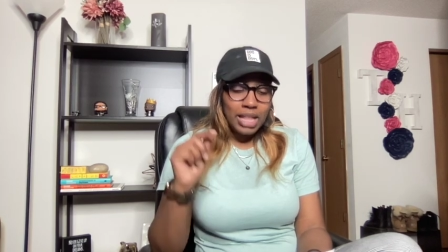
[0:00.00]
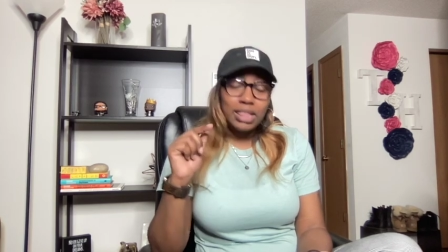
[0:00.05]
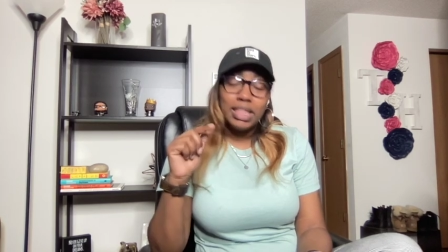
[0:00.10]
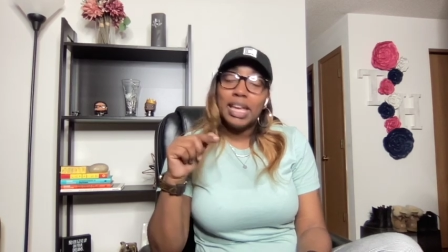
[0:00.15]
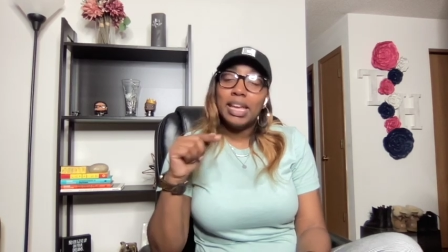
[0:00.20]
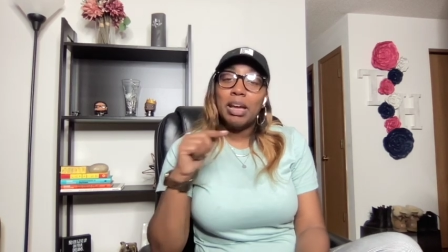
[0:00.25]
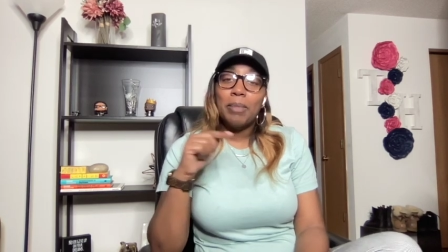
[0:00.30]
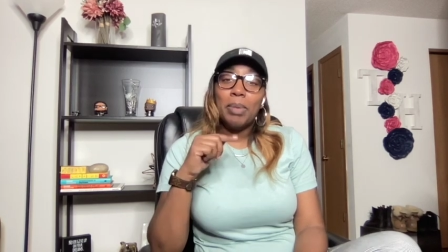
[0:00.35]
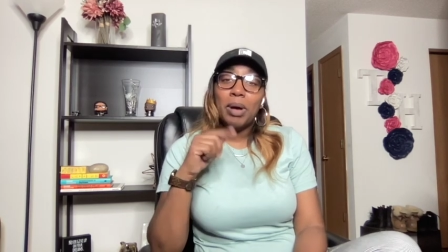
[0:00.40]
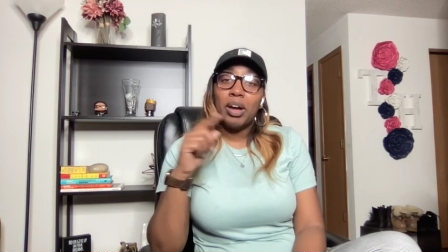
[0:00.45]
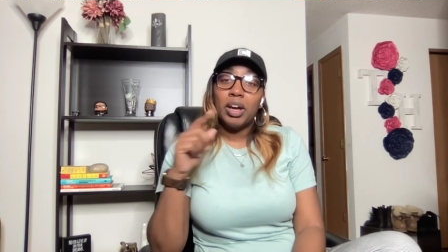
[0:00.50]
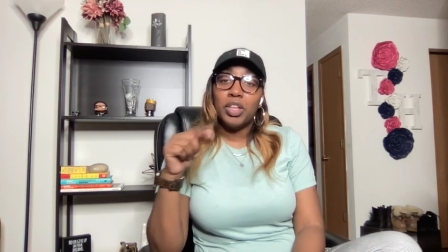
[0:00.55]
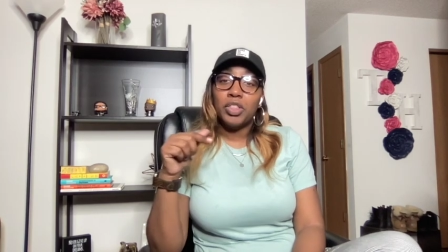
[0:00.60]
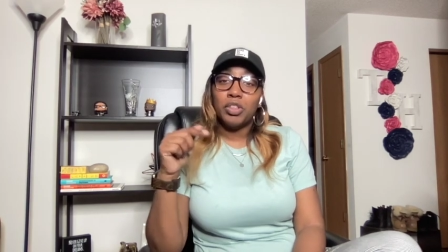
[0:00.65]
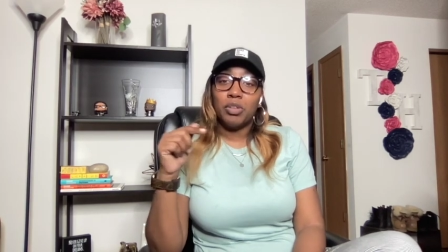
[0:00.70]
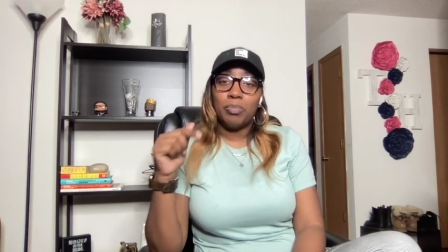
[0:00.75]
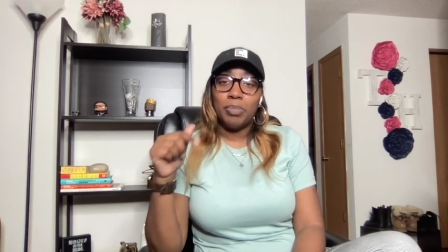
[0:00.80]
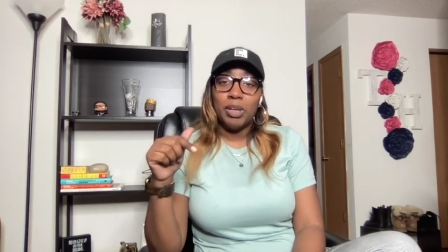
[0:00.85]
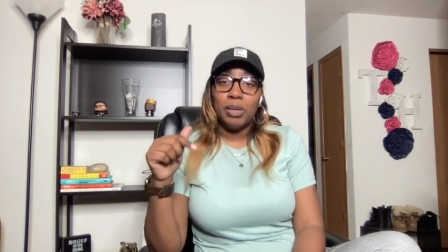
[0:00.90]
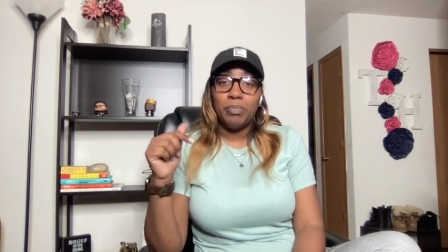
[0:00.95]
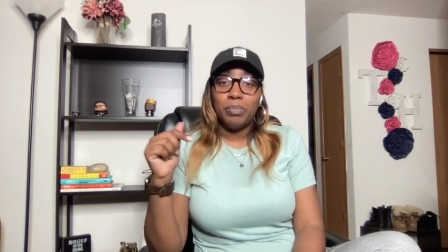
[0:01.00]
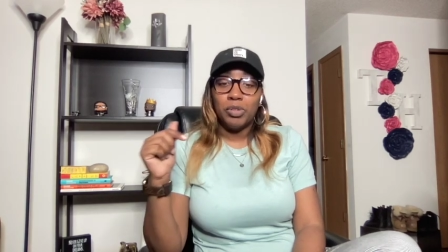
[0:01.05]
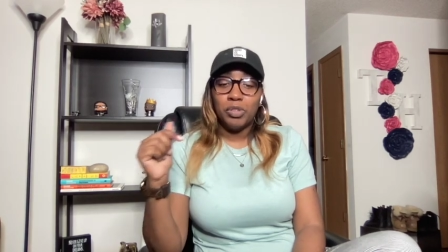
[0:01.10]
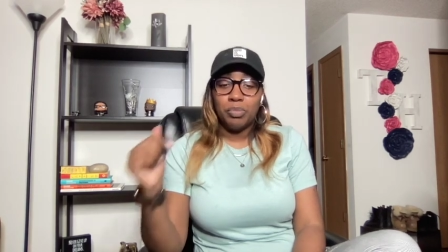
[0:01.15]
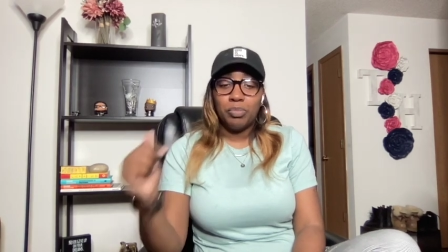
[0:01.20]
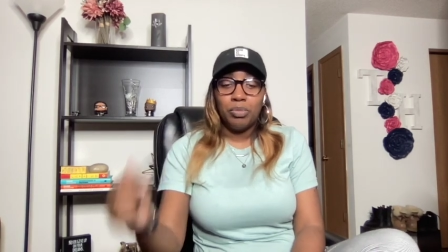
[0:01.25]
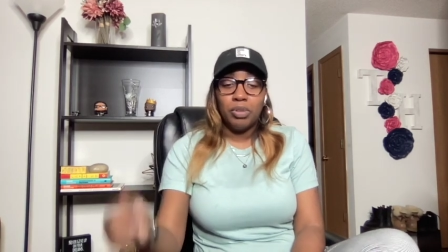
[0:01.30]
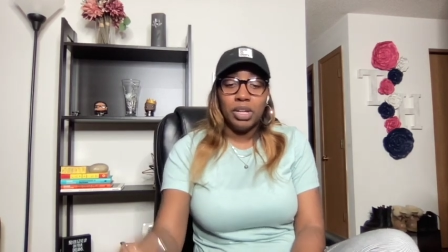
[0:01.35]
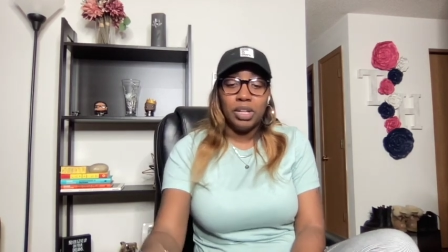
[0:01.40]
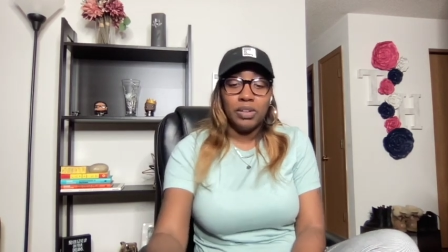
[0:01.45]
think about other people's
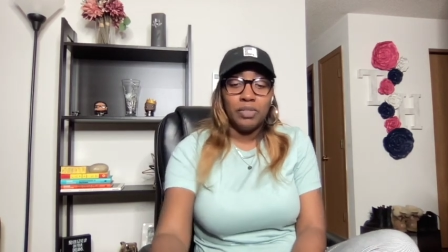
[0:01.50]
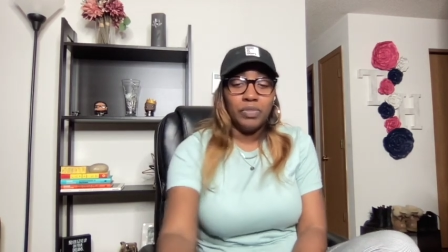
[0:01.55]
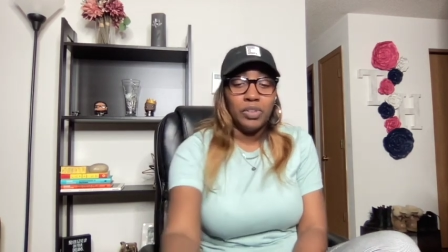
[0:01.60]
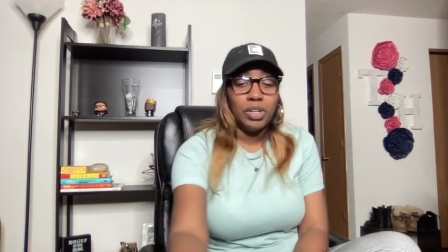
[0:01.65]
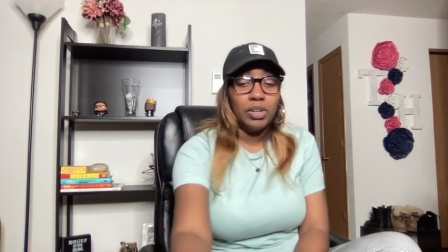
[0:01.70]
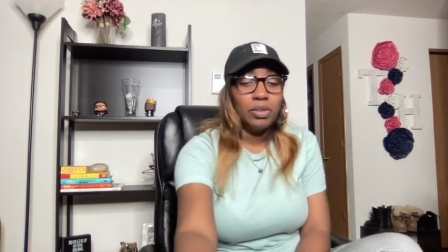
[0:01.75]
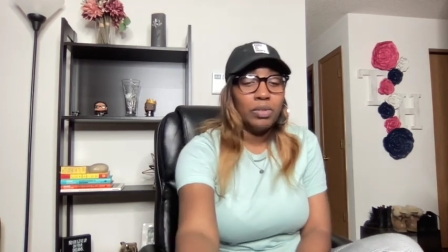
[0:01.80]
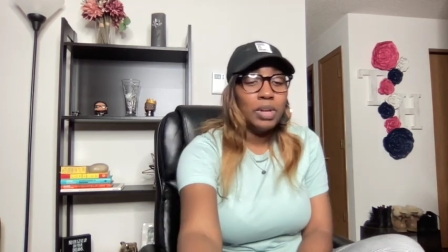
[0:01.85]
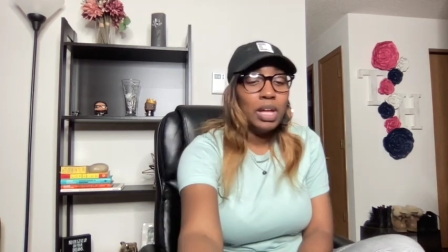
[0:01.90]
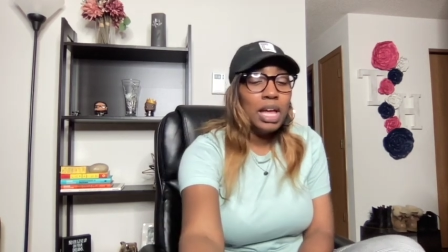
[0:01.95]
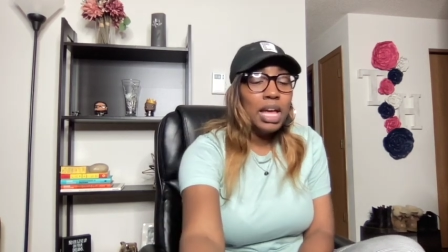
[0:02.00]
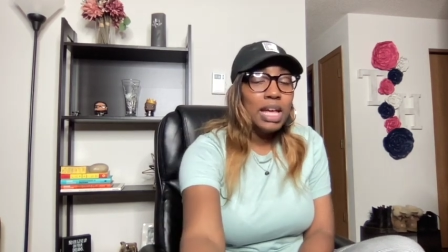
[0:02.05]
point of view.